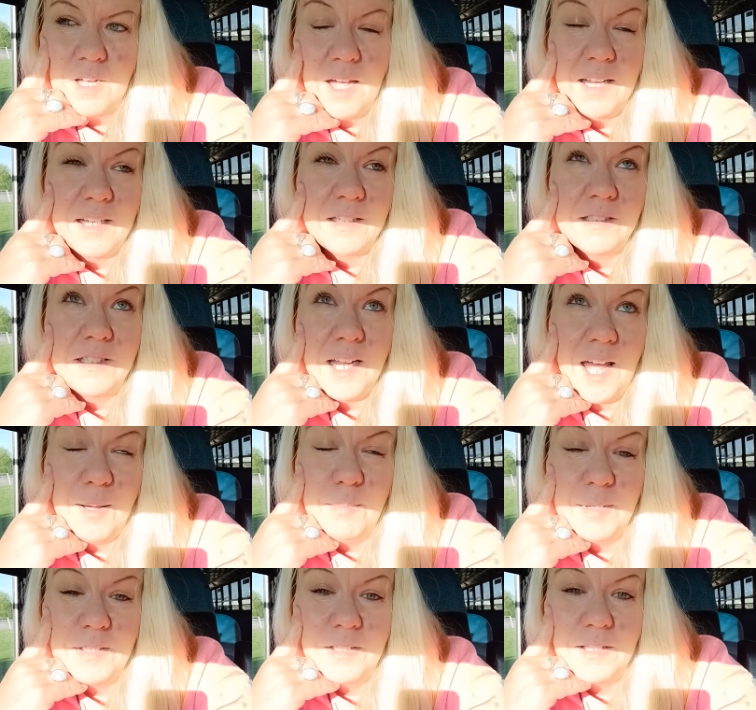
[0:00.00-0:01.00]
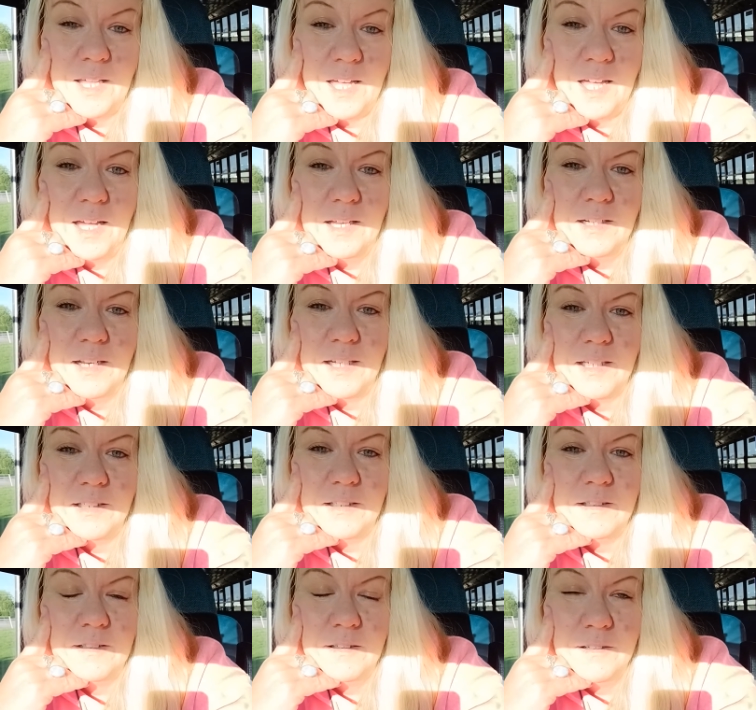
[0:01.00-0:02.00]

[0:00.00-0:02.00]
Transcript: I can tap into that and I can